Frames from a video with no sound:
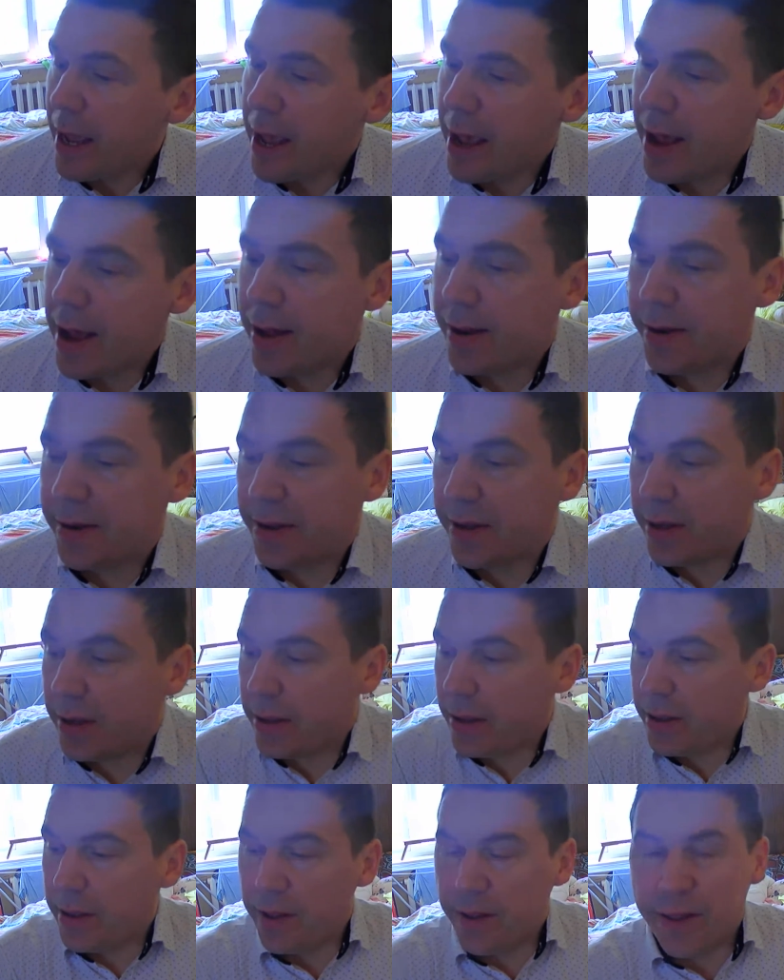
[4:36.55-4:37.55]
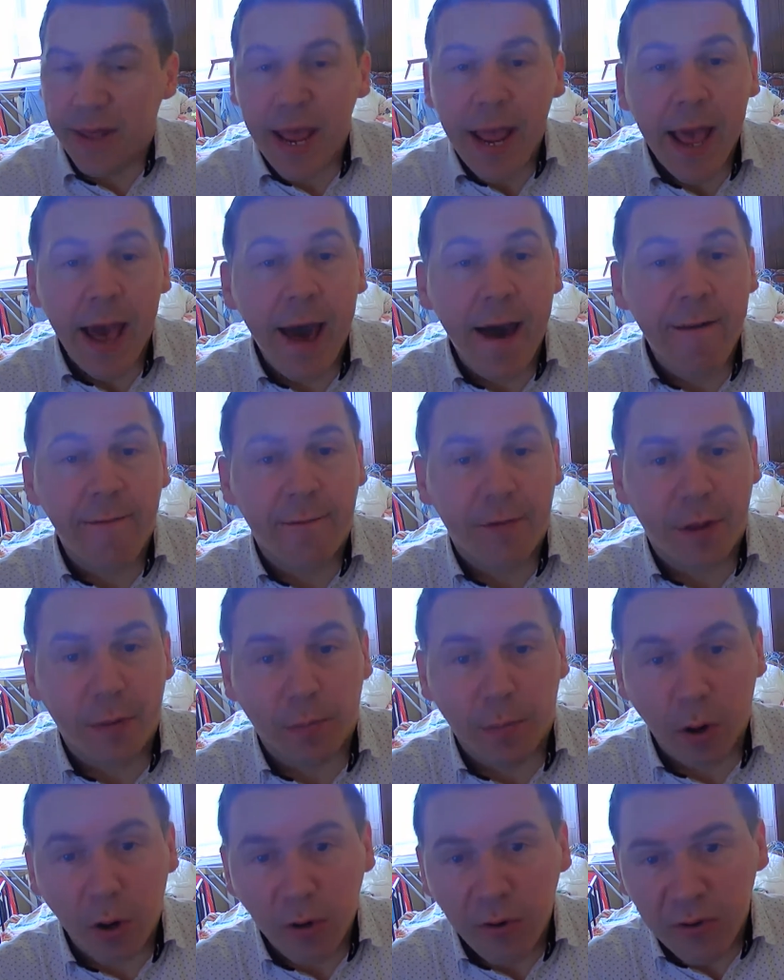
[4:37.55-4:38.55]
And they have the
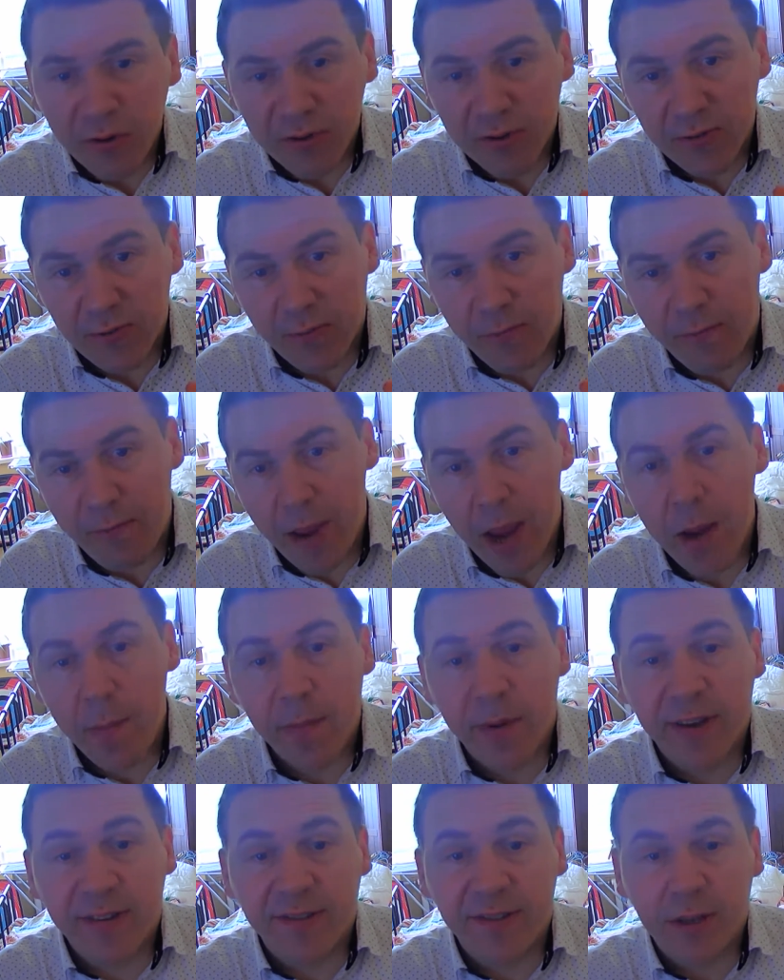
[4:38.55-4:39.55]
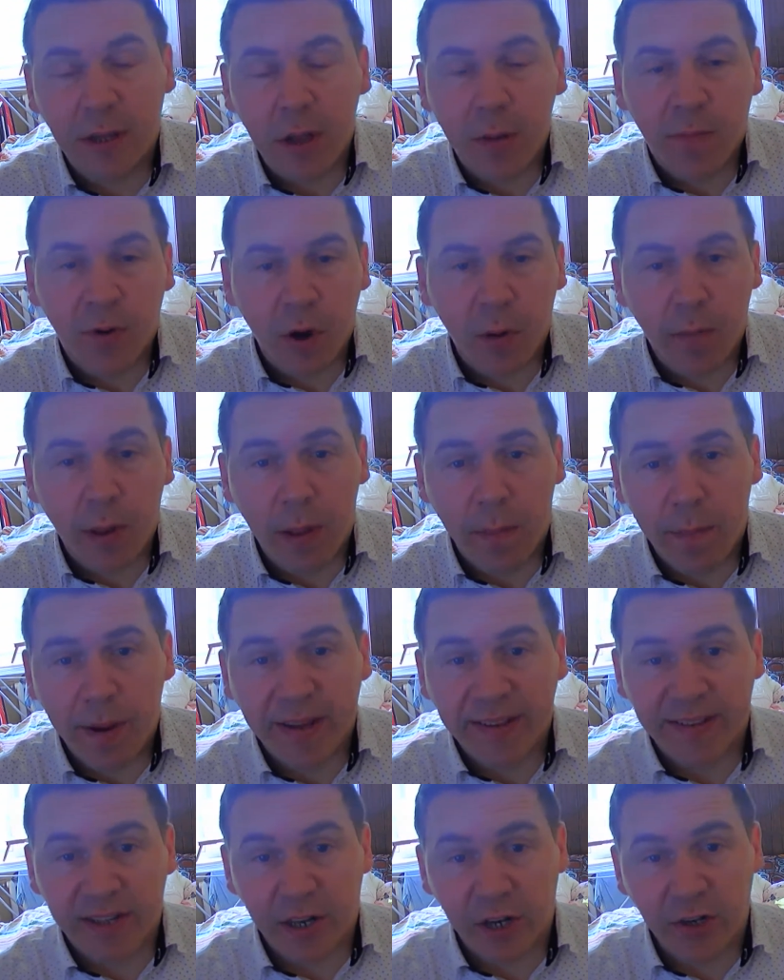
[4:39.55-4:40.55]
most famous
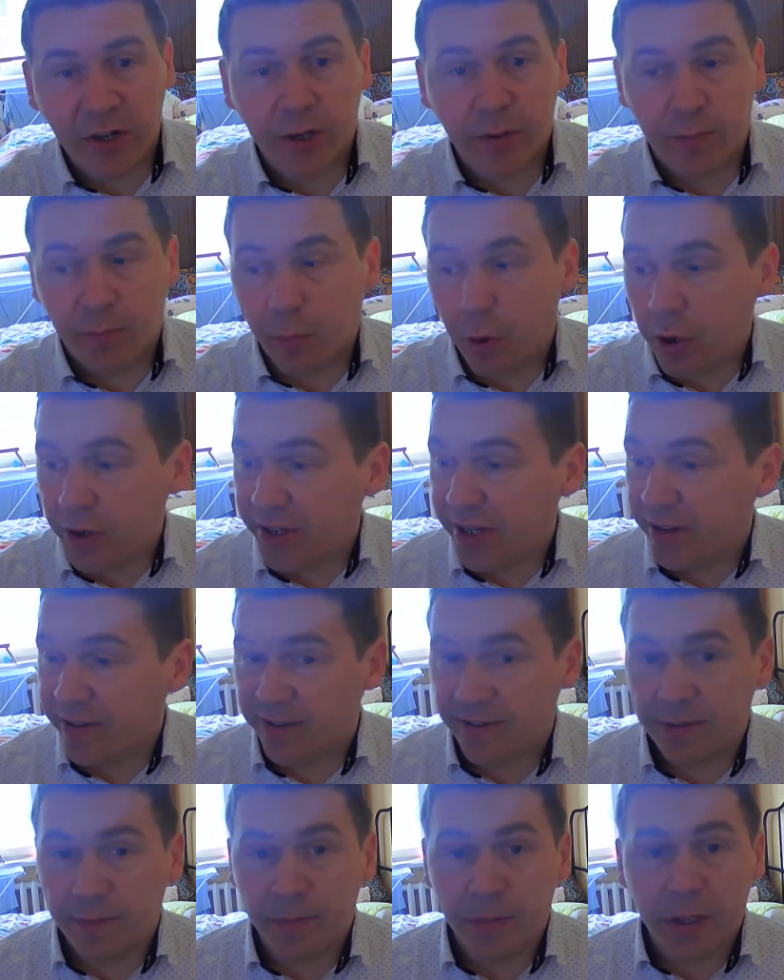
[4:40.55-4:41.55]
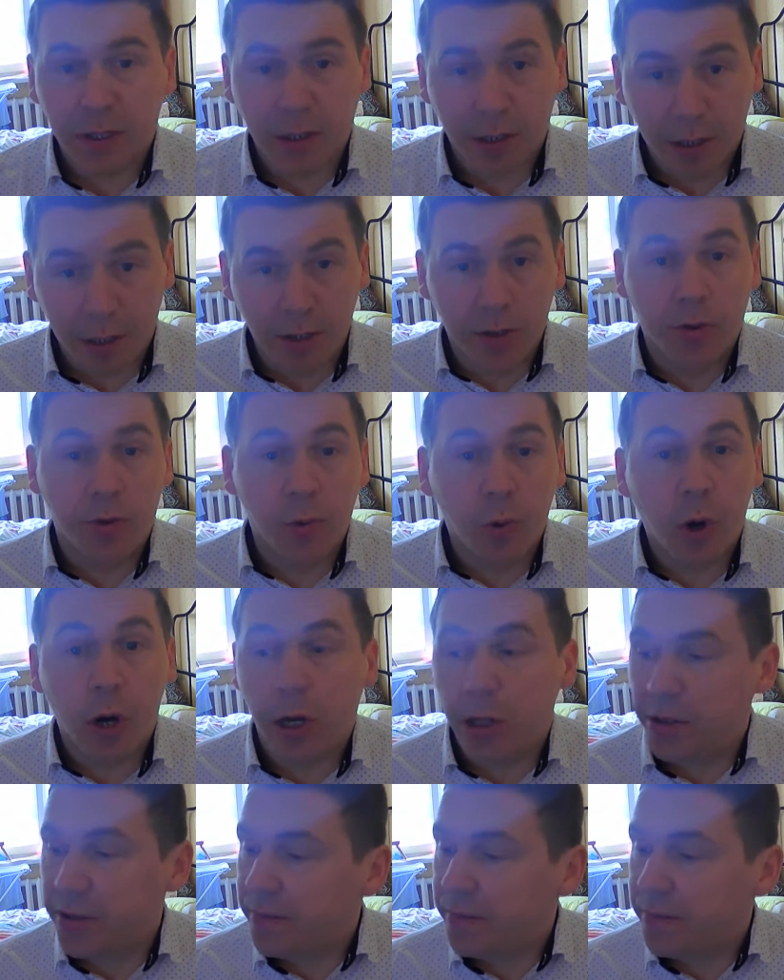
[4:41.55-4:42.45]
problem-based learning models in the world.